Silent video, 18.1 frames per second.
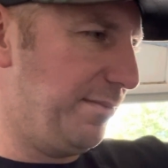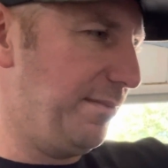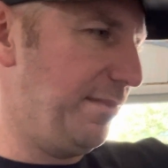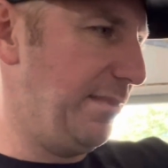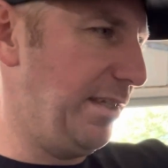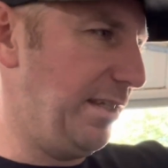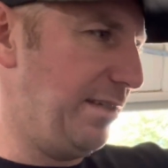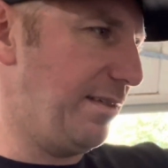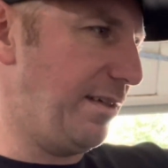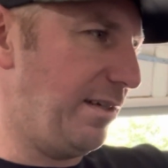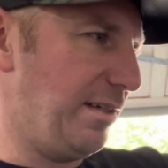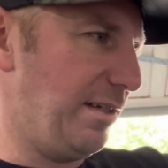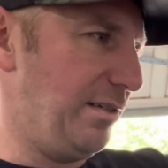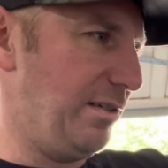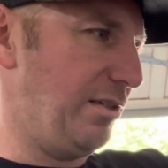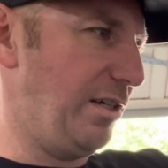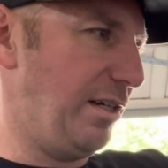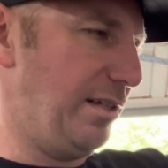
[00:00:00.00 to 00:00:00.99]
Nissan didn't
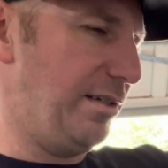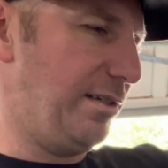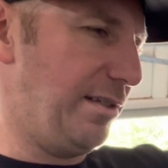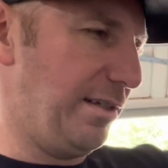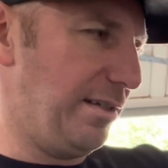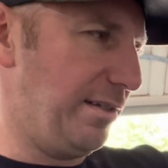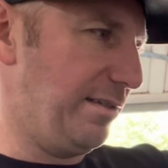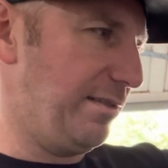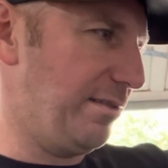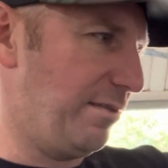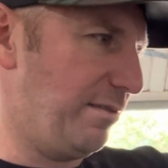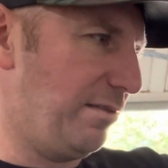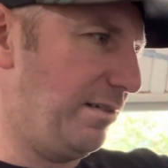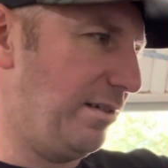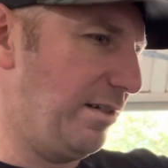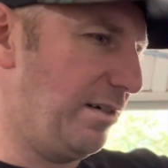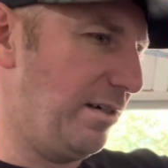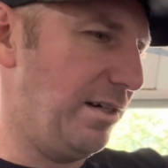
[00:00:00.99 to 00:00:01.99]
change things
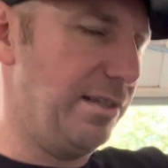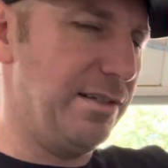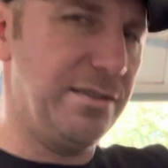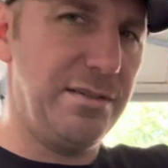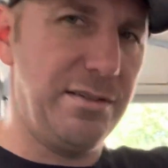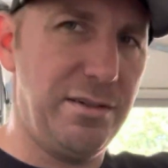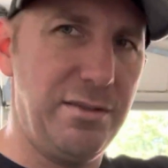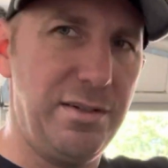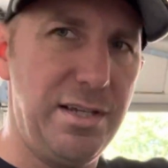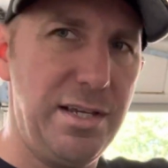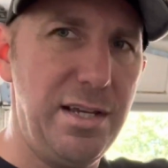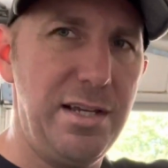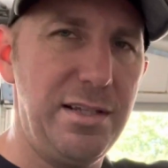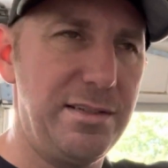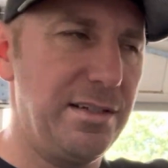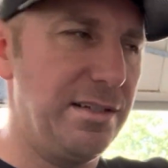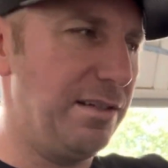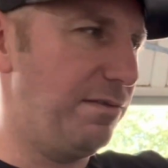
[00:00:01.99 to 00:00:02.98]
earlier on. So
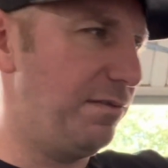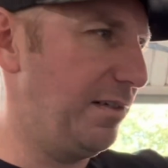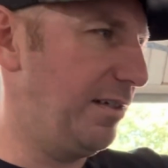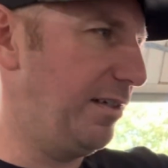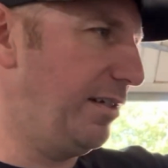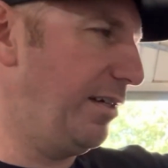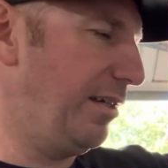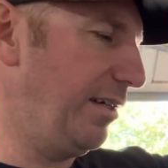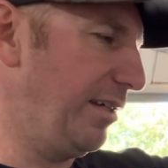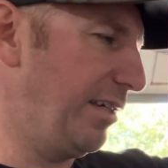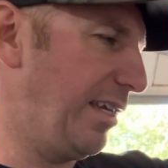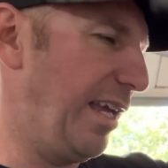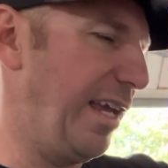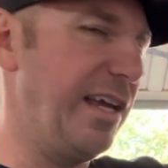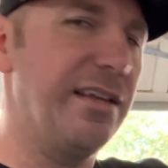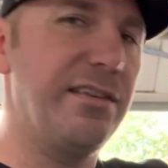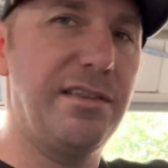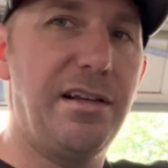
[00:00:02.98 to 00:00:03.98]
it's a different
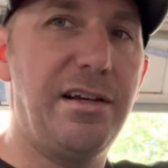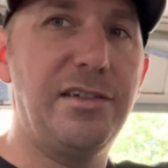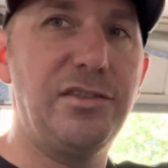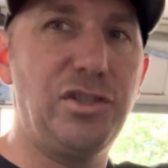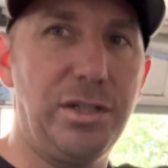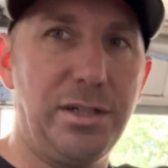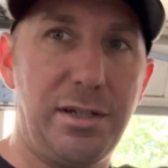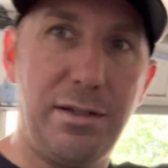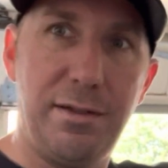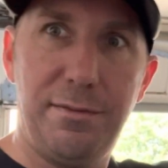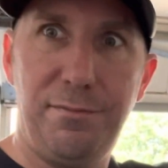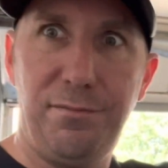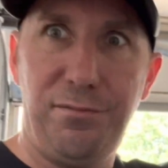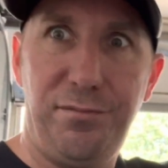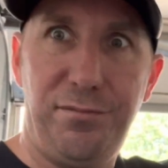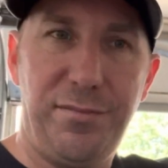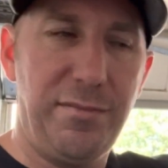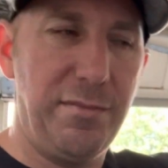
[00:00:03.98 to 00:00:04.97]
CAN logic,
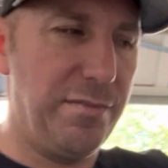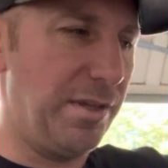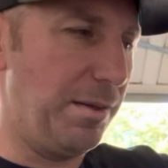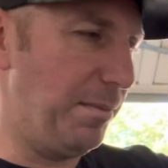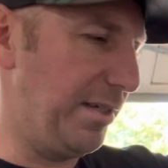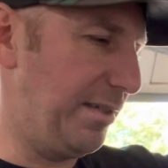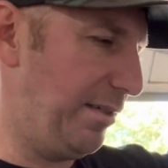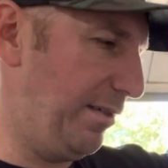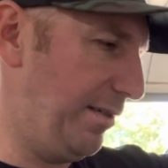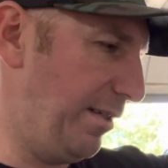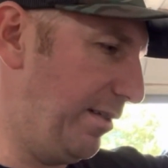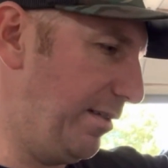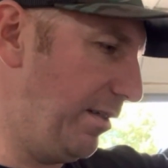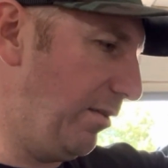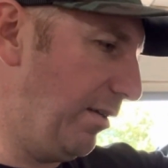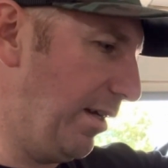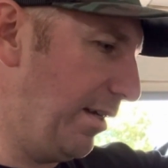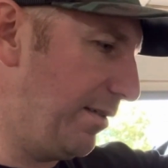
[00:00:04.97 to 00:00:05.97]
if that makes any sense to
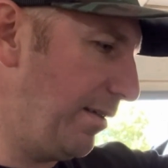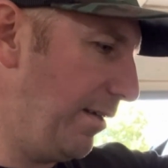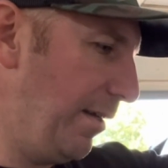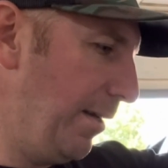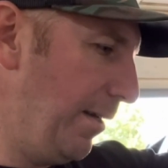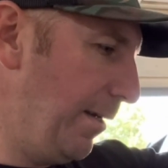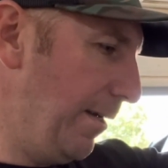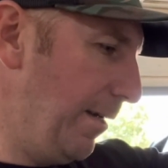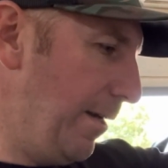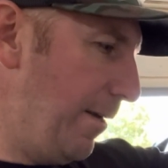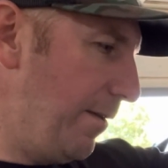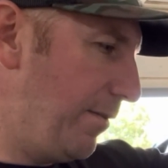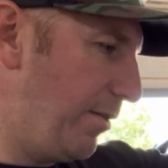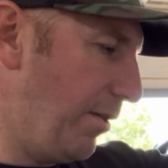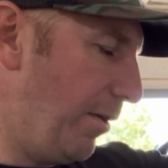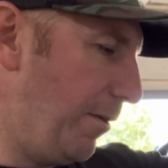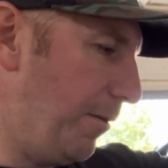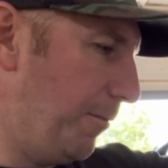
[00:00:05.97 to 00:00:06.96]
you guys.
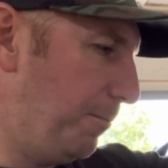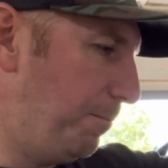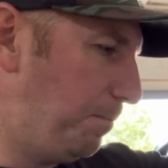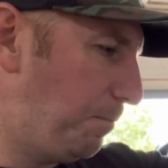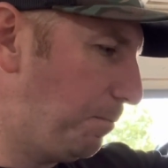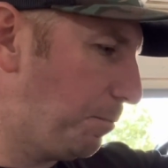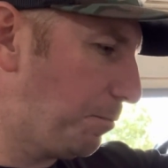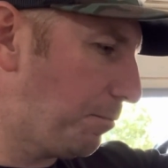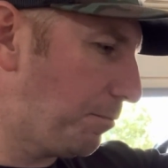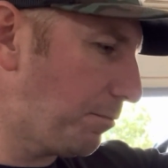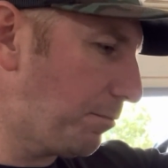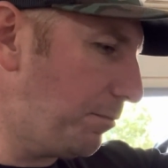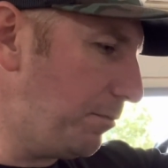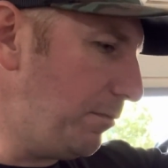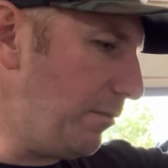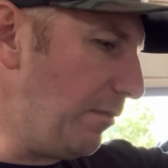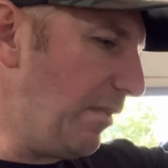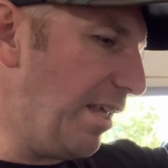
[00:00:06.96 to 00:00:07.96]
So
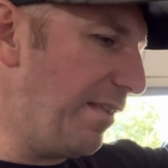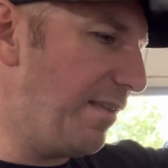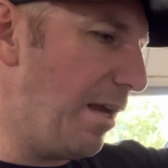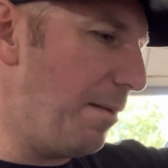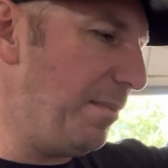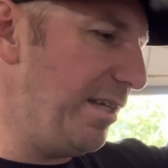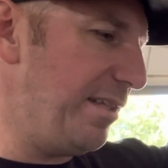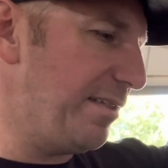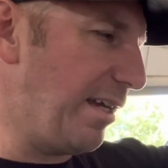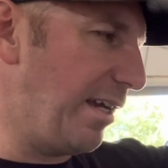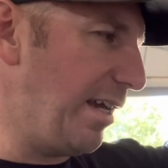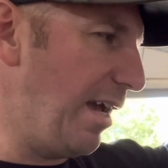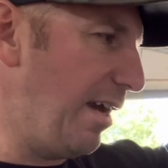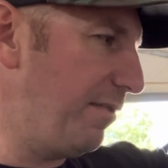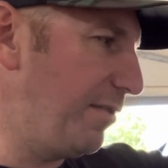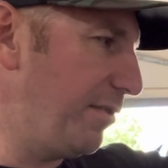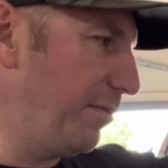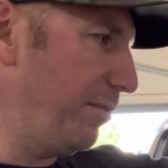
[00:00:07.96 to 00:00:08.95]
that means I
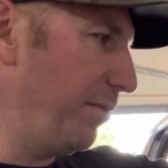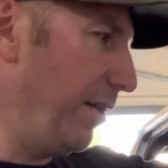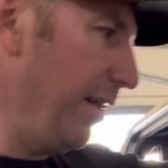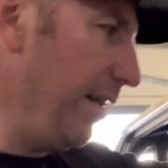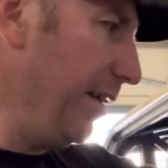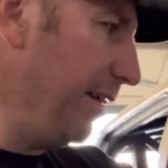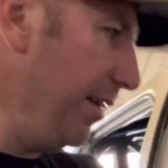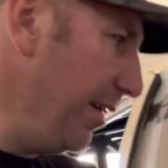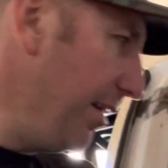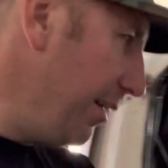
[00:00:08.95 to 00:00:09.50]
have to run,